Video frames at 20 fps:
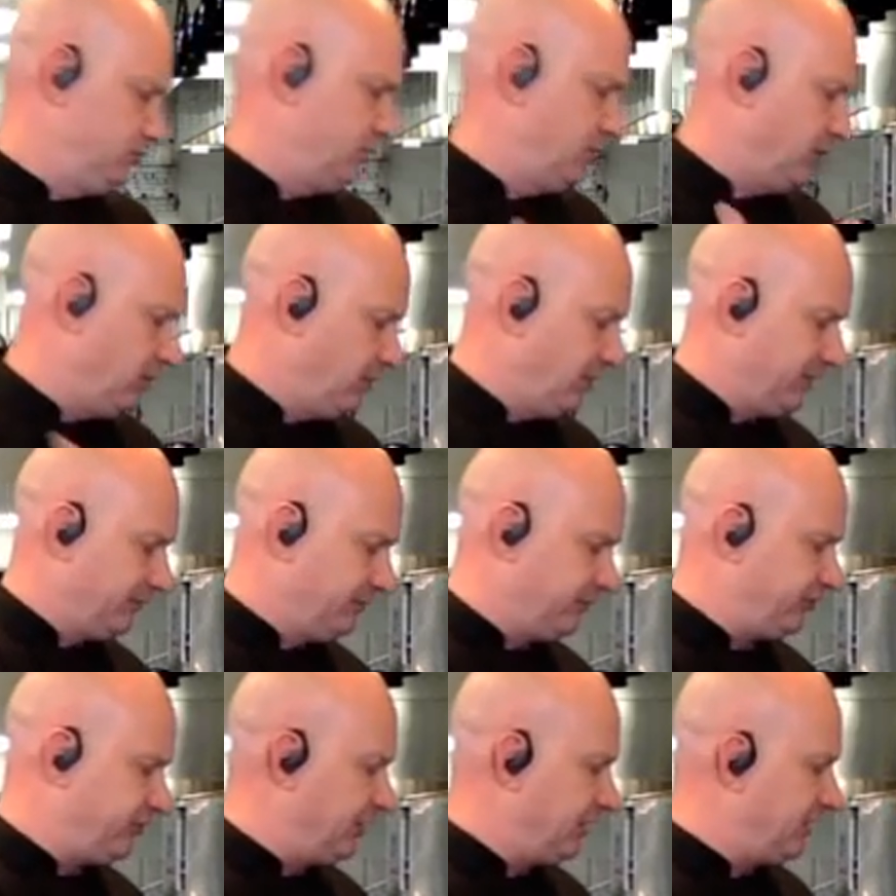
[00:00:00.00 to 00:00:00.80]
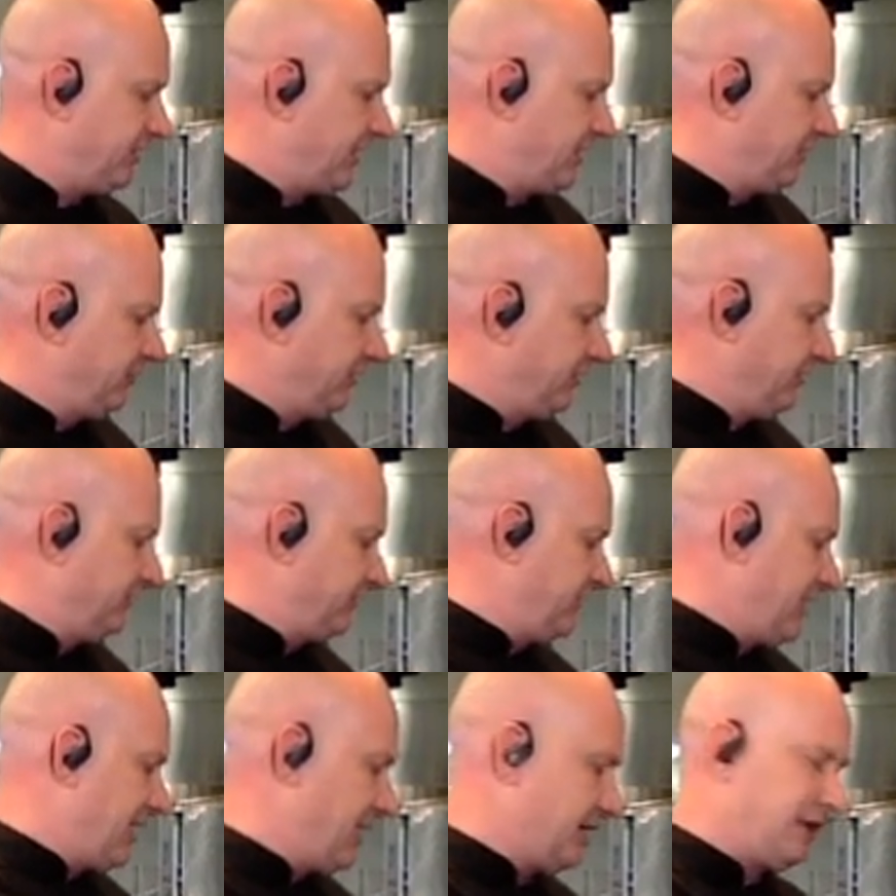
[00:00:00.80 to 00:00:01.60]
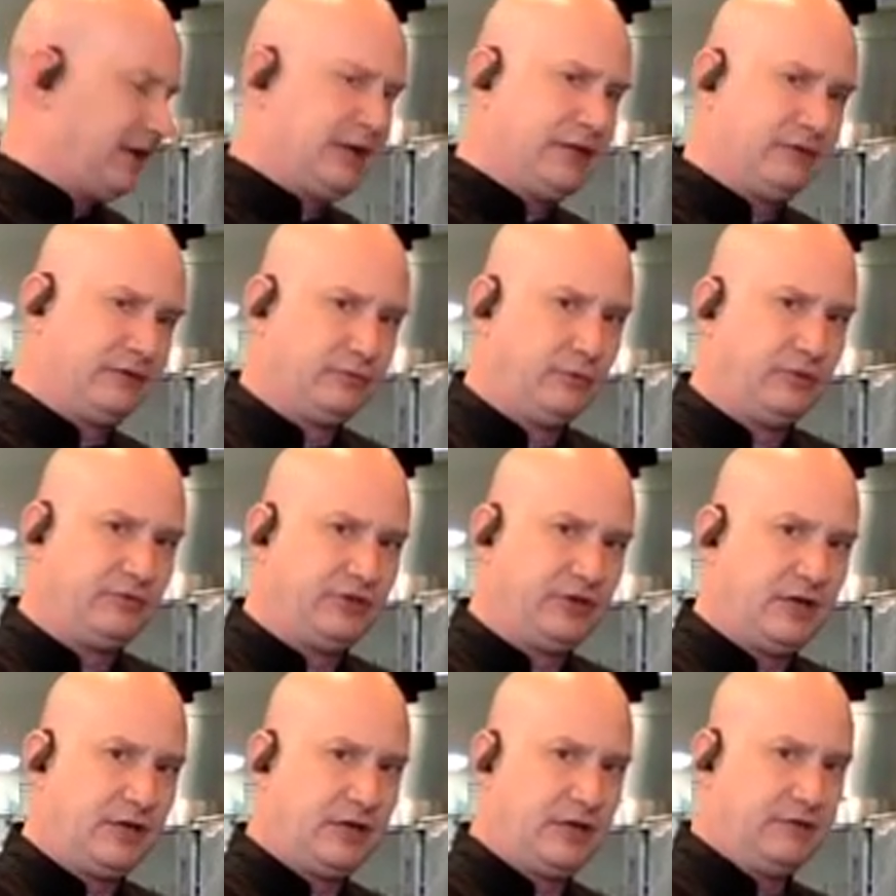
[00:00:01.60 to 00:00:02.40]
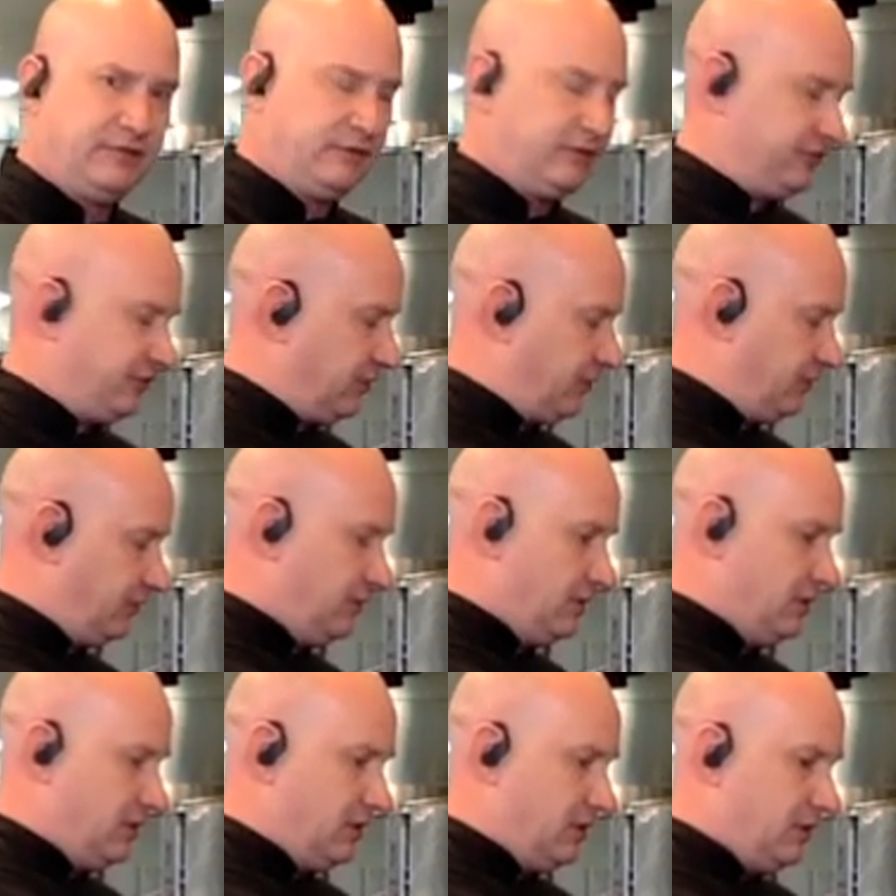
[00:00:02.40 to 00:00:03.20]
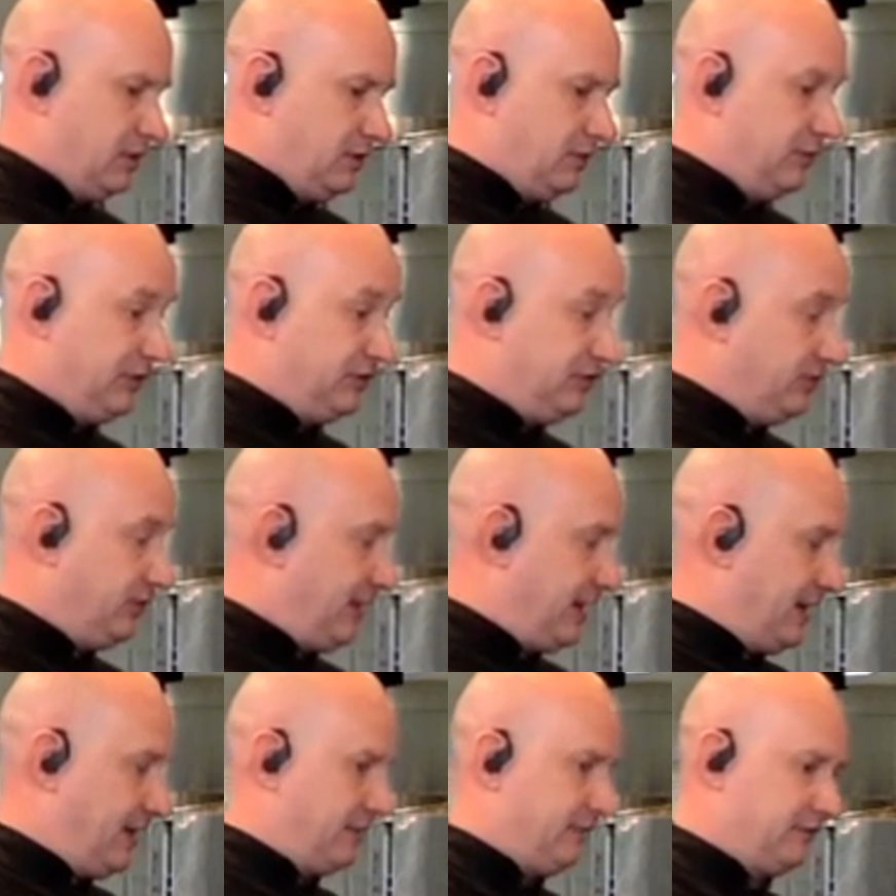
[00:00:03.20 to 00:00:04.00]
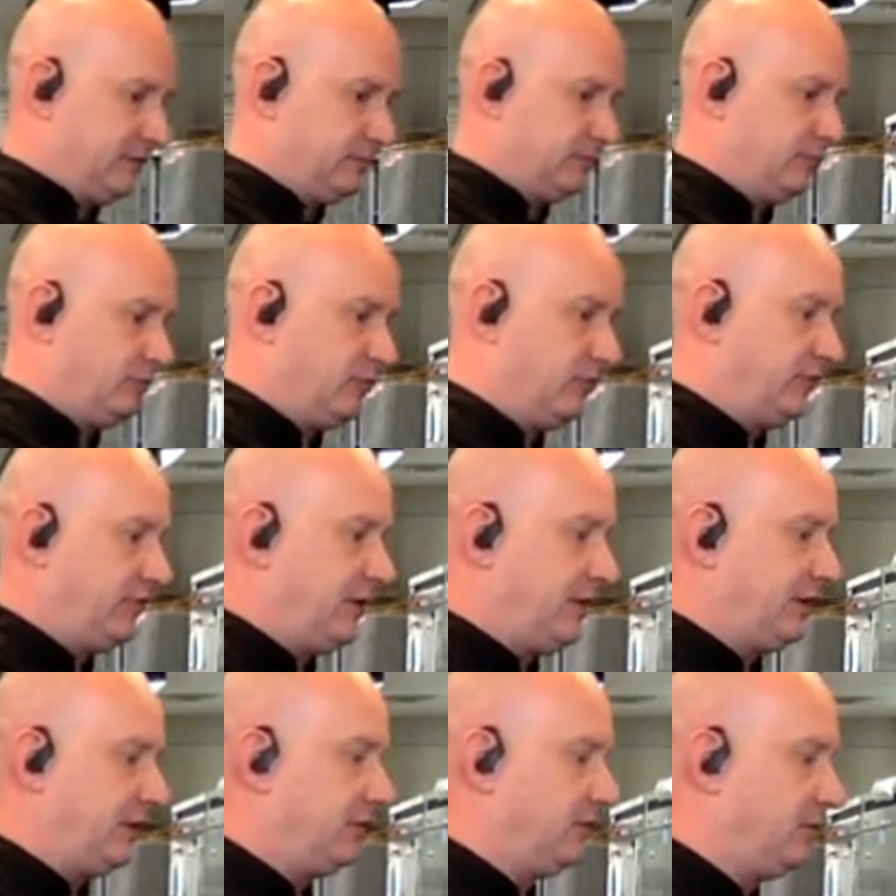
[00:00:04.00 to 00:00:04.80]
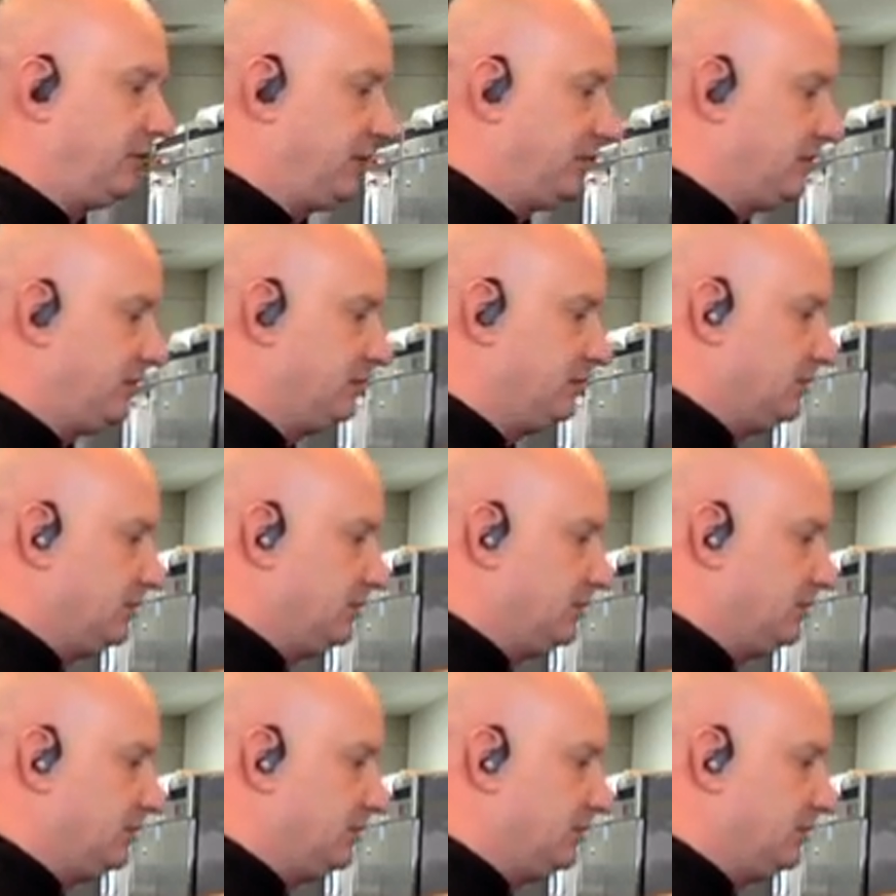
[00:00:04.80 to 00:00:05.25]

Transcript: whatever's sitting on that grid is going to act like it's roasting on an oven. So we do have, I'm going to move that out of the way,